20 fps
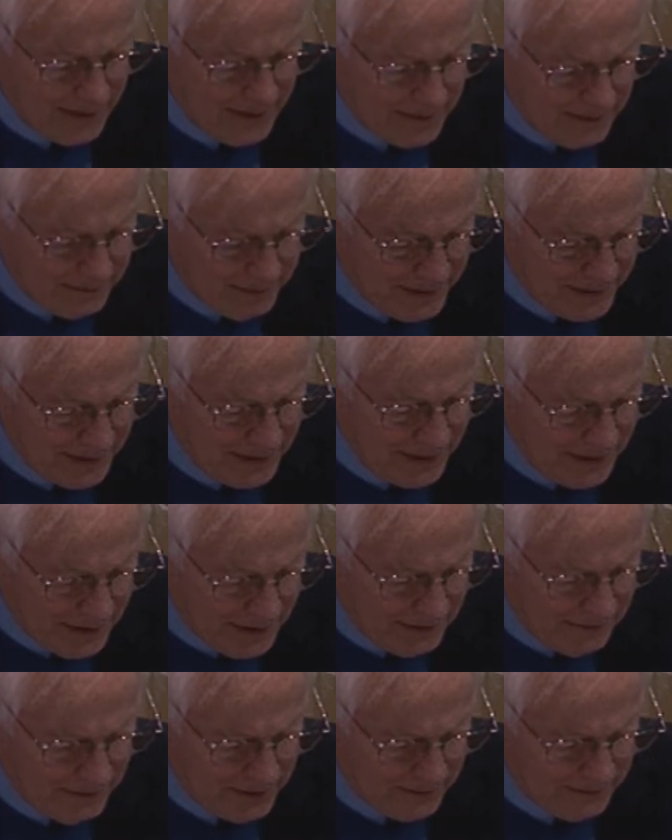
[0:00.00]
But none
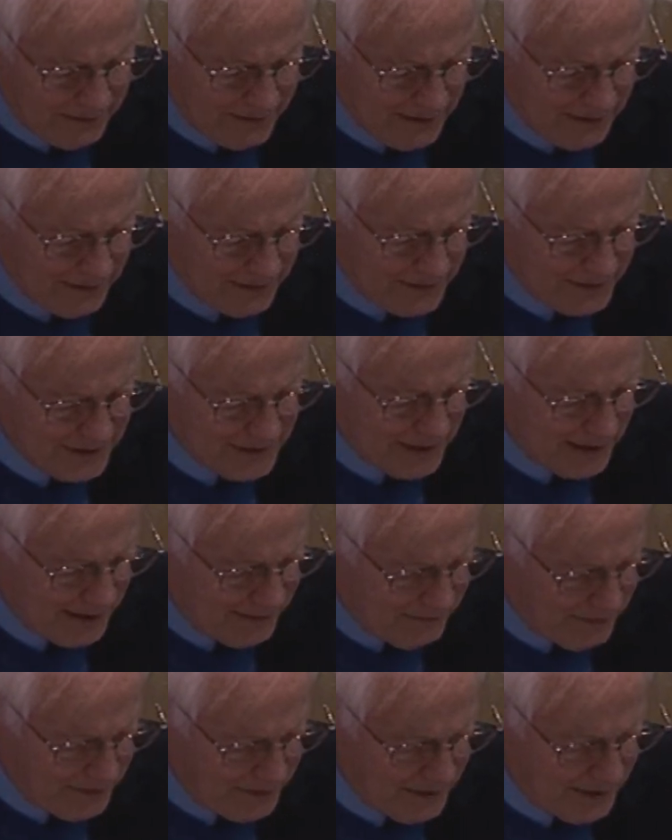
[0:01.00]
of our founders
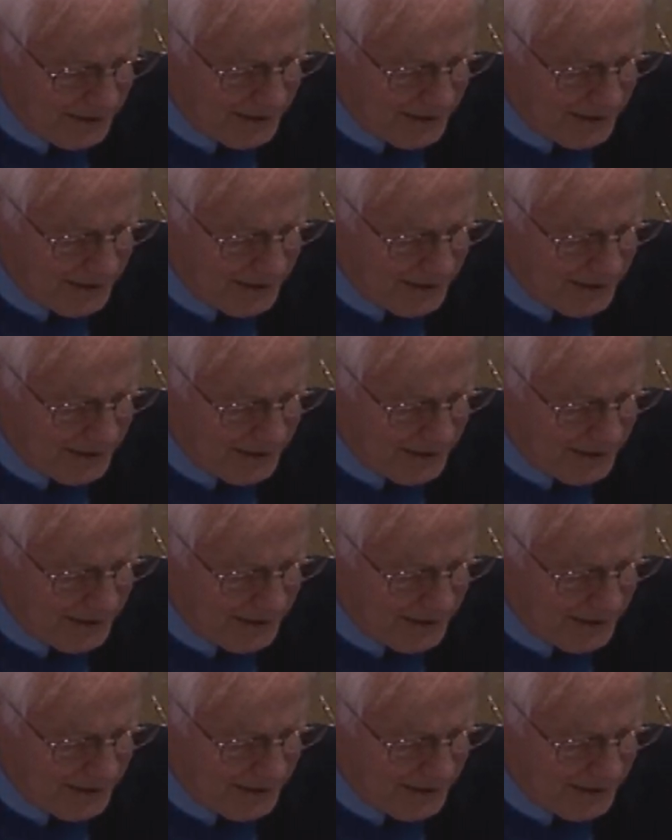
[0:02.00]
ever